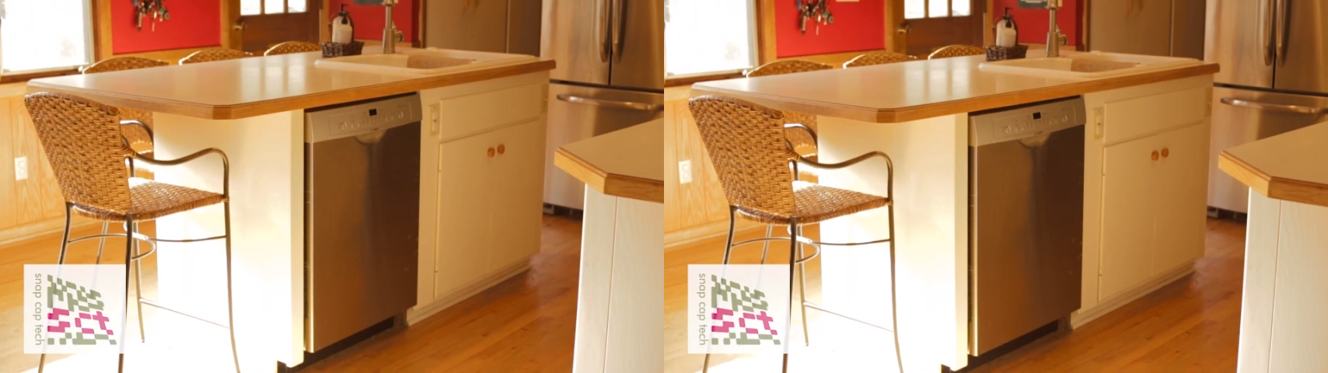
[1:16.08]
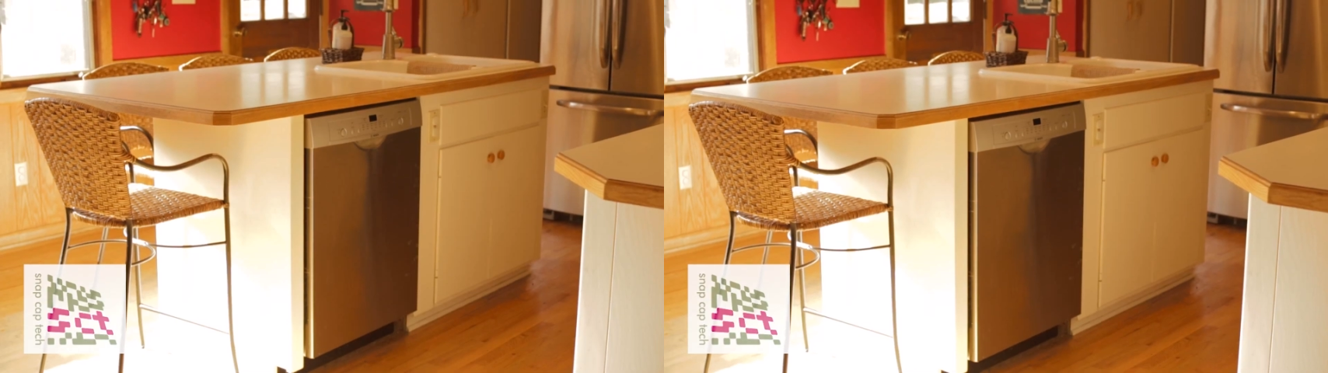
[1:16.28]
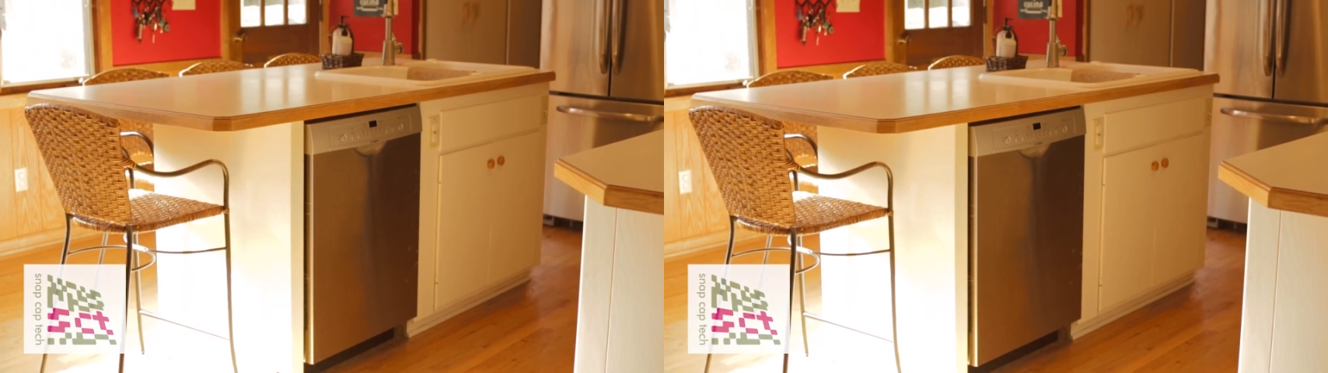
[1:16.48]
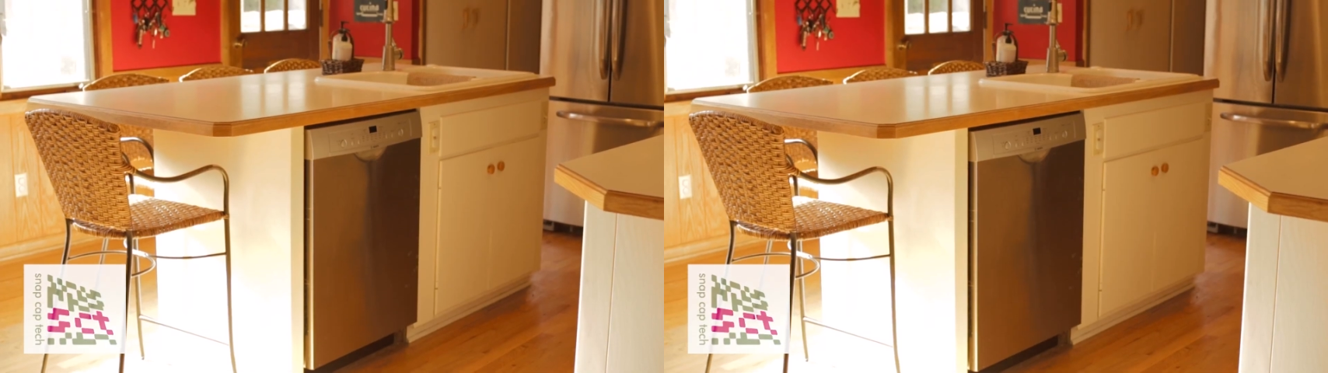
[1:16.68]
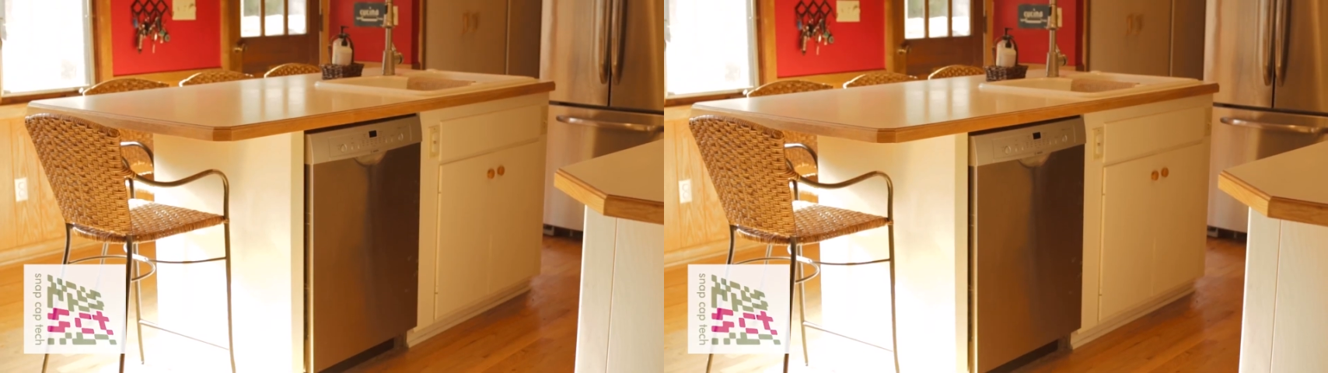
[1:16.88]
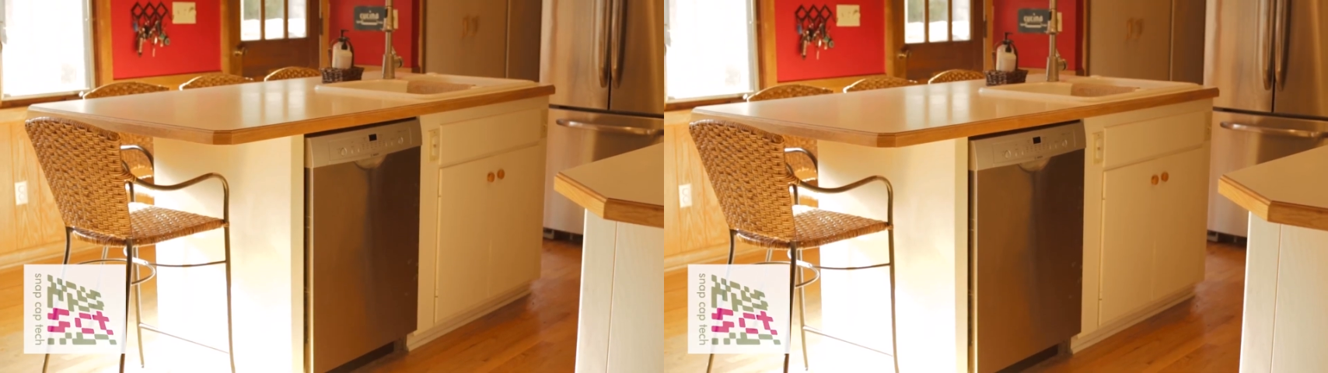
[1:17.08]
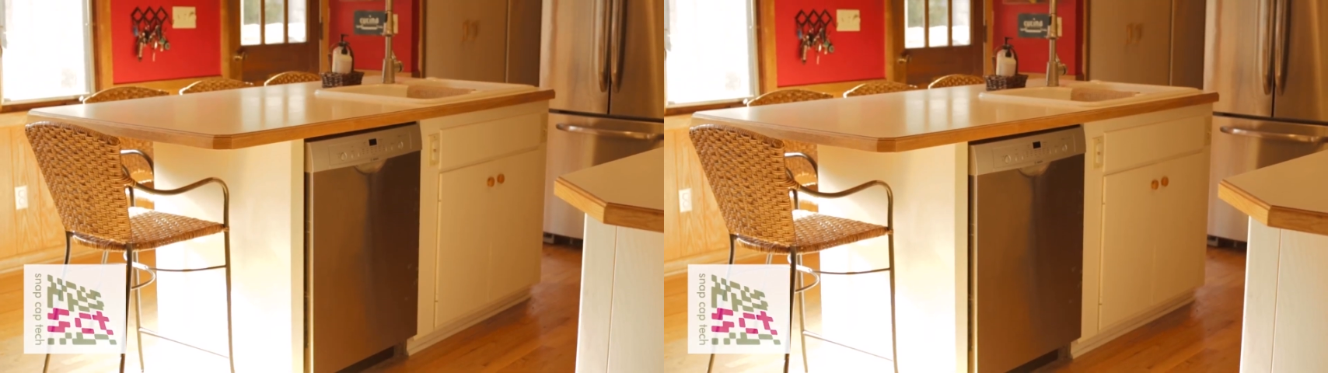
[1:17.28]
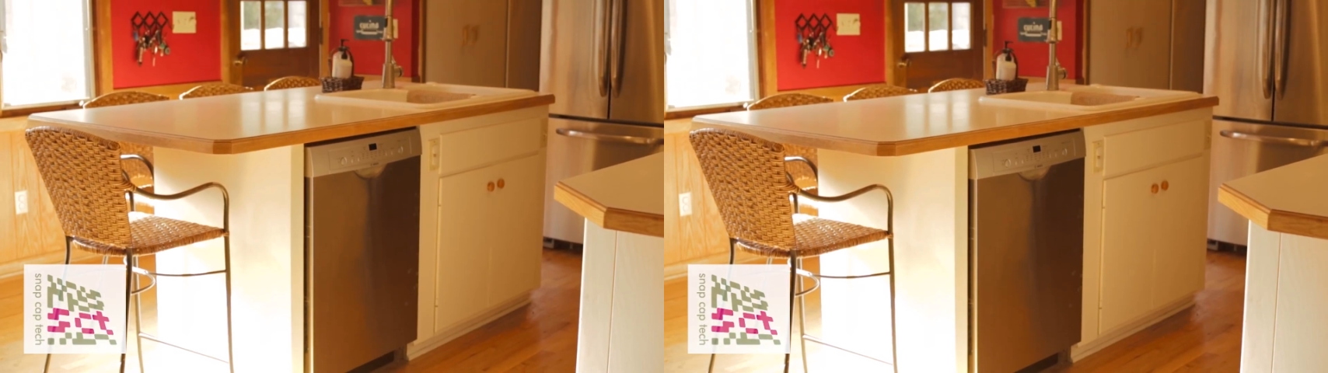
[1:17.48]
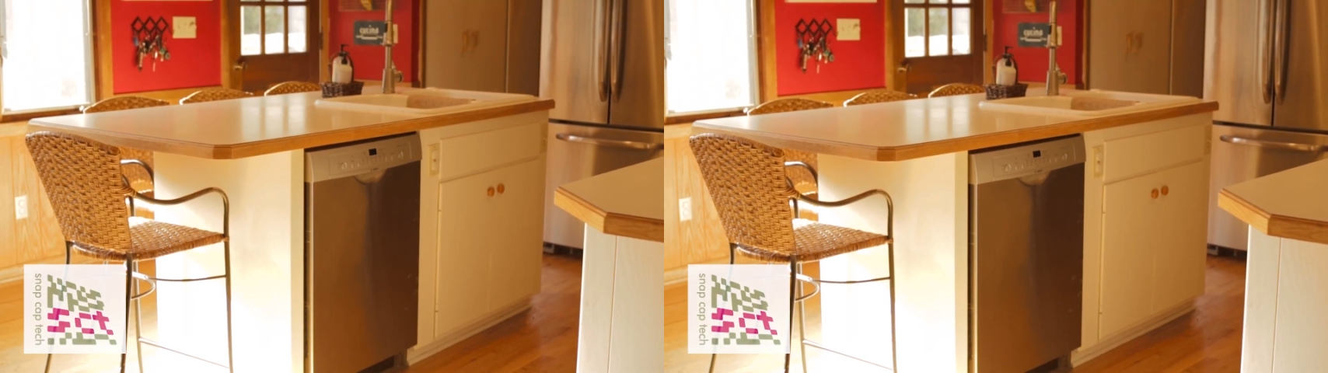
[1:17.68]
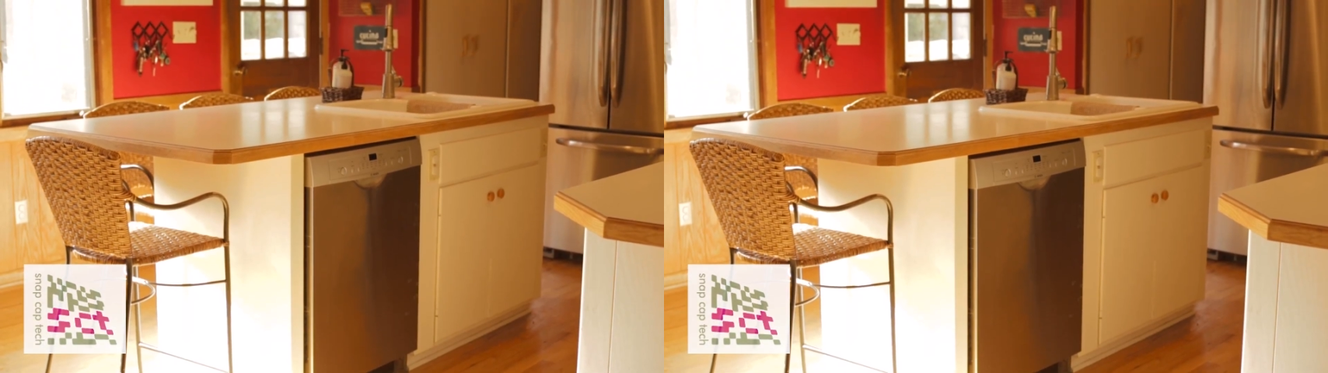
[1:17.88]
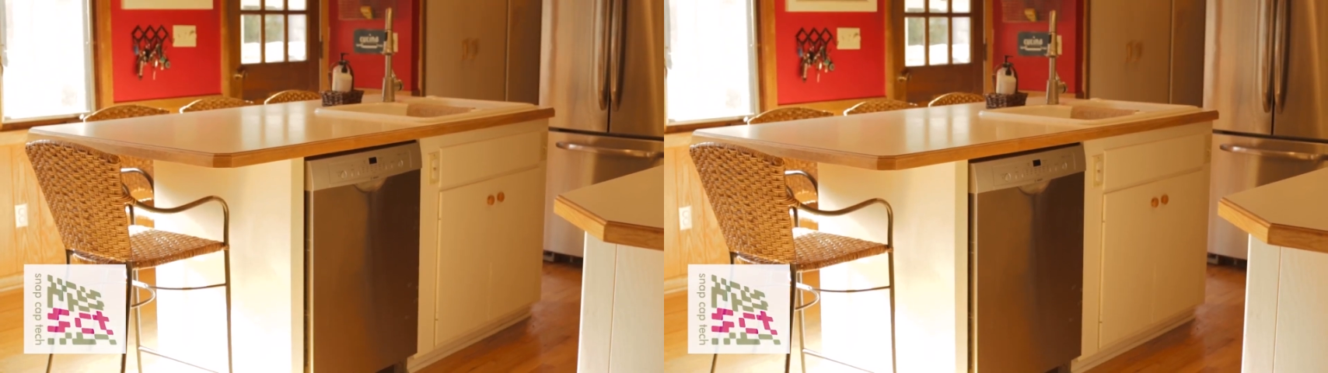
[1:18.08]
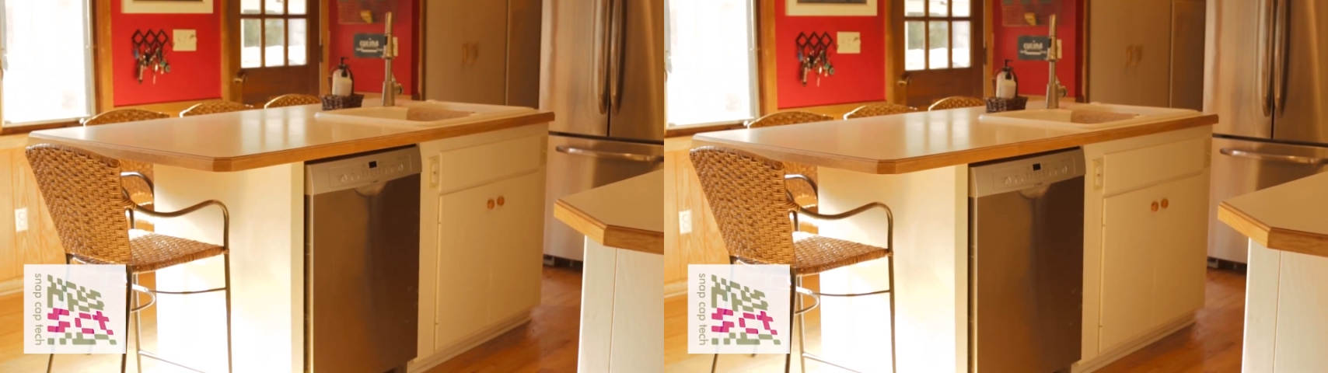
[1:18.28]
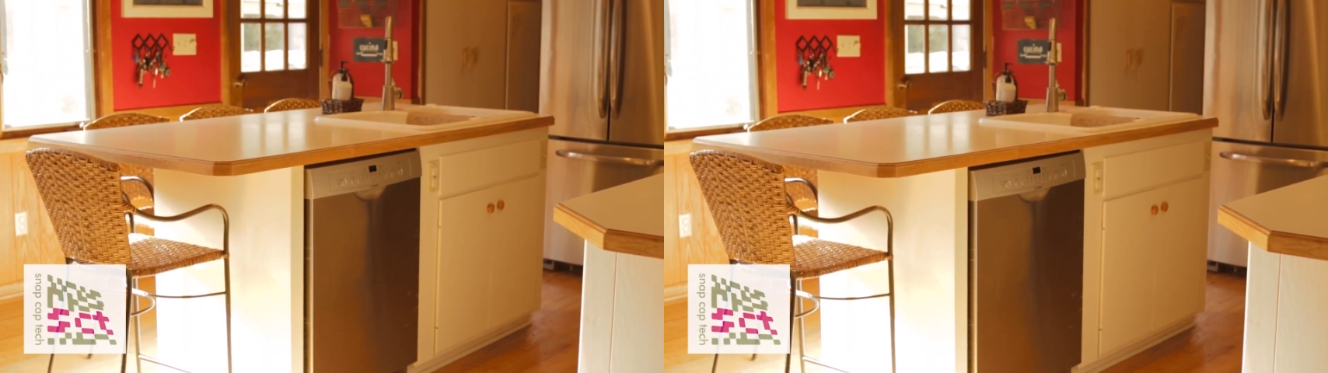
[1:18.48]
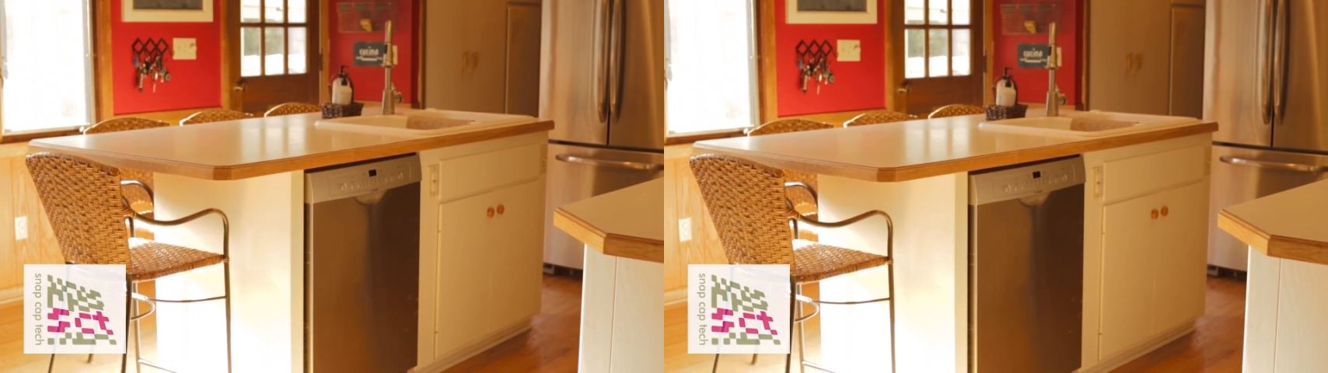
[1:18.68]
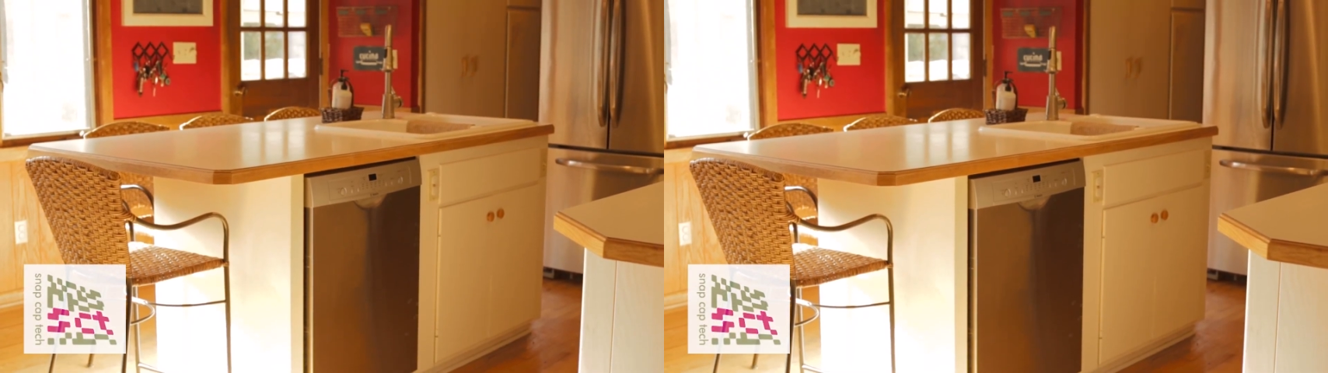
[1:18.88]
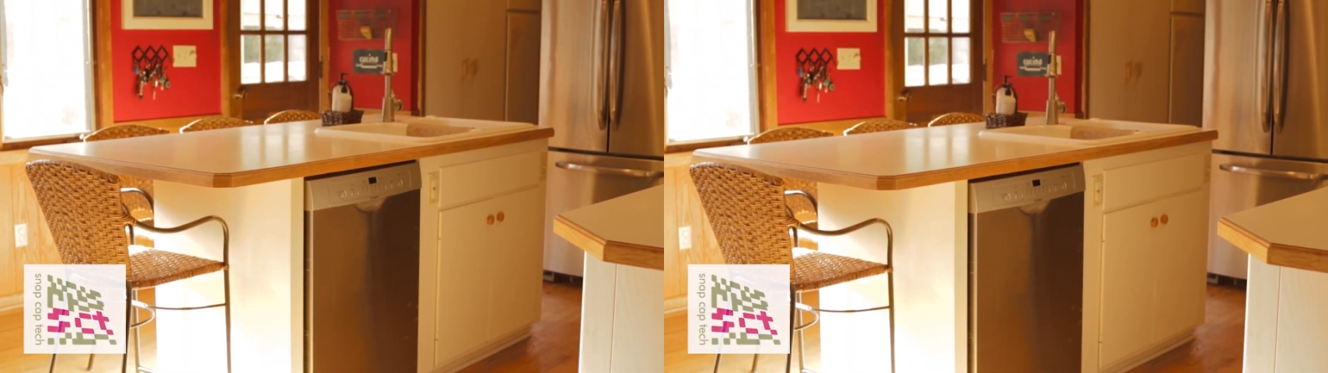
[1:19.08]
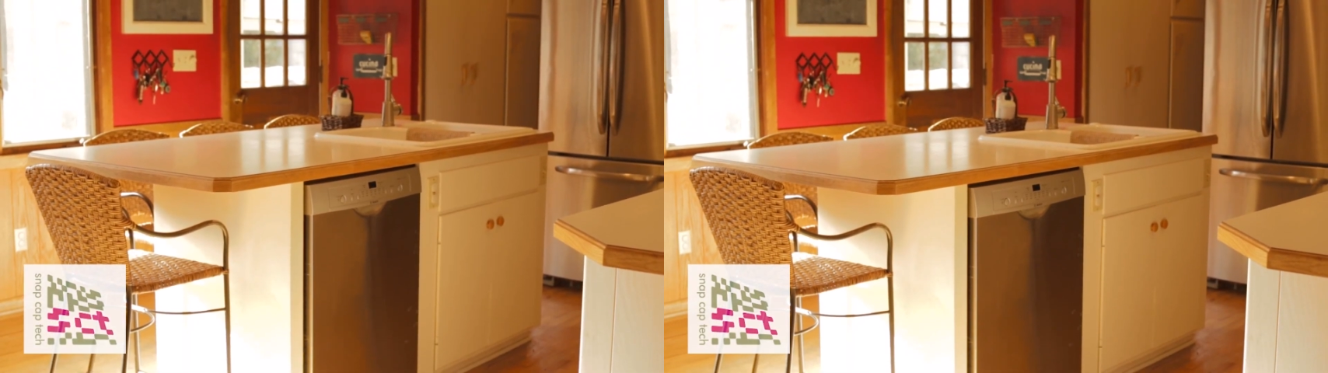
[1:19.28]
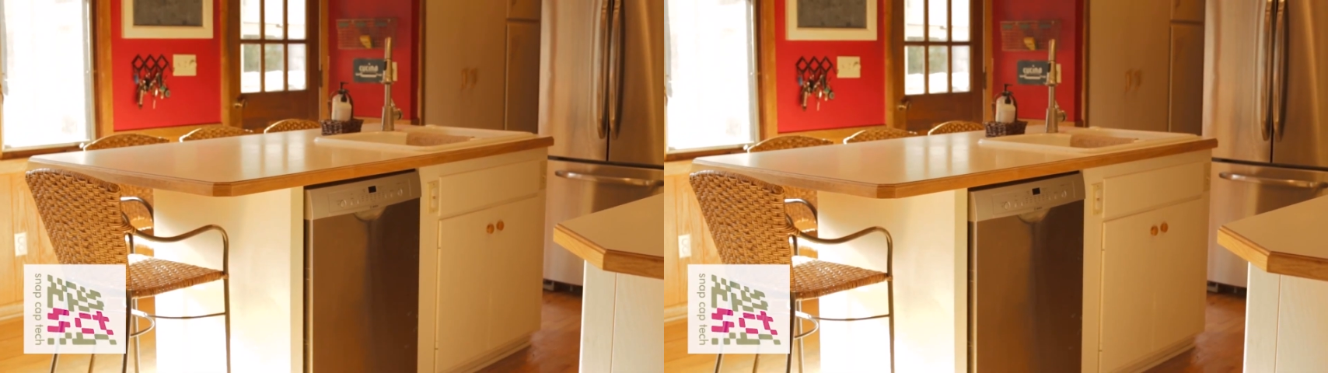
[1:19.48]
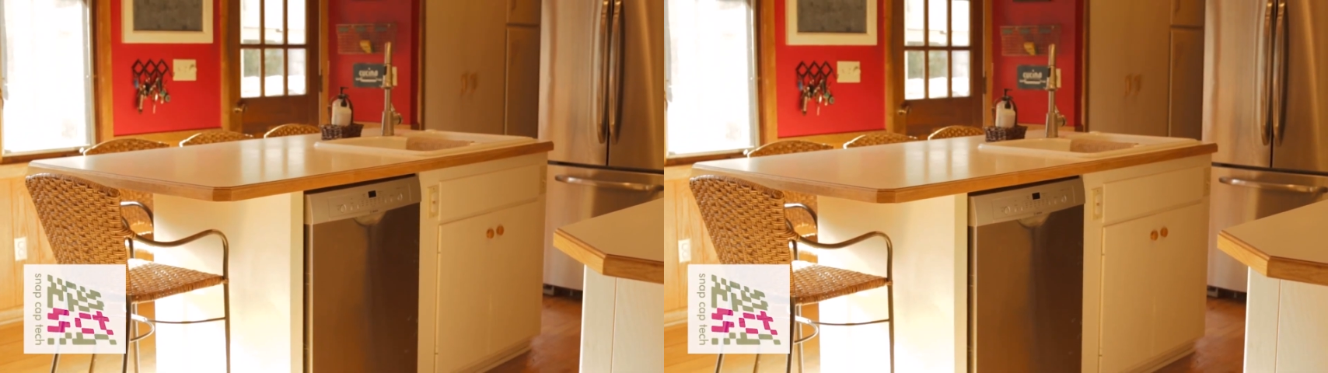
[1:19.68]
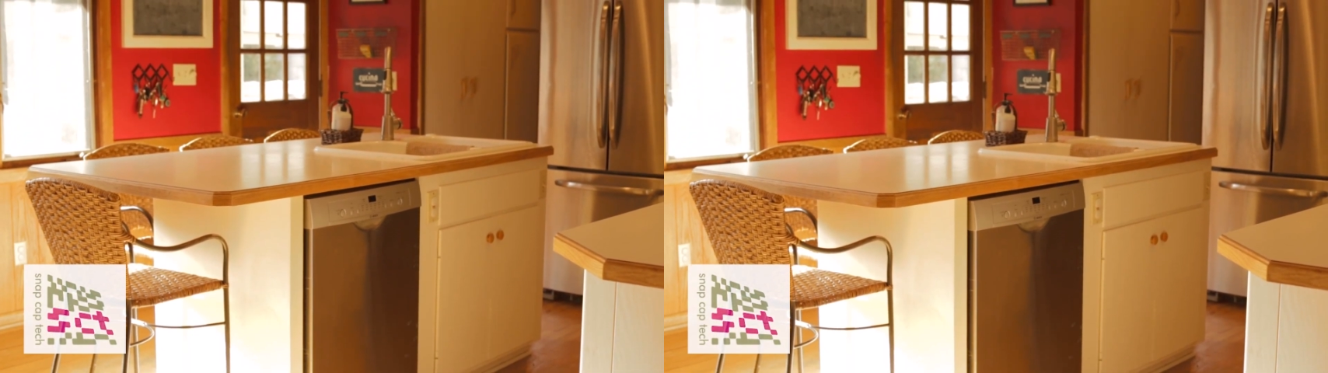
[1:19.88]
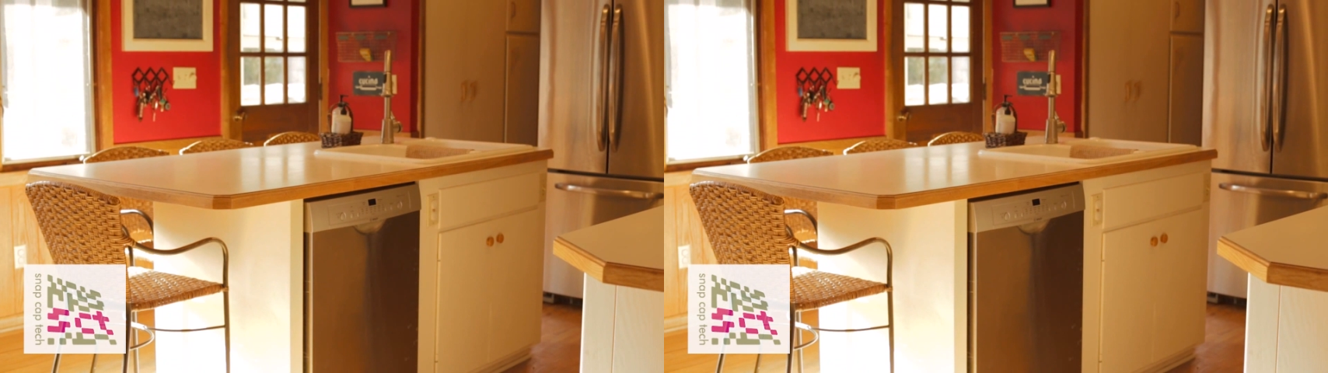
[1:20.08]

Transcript: Nobody's mouth can be seen.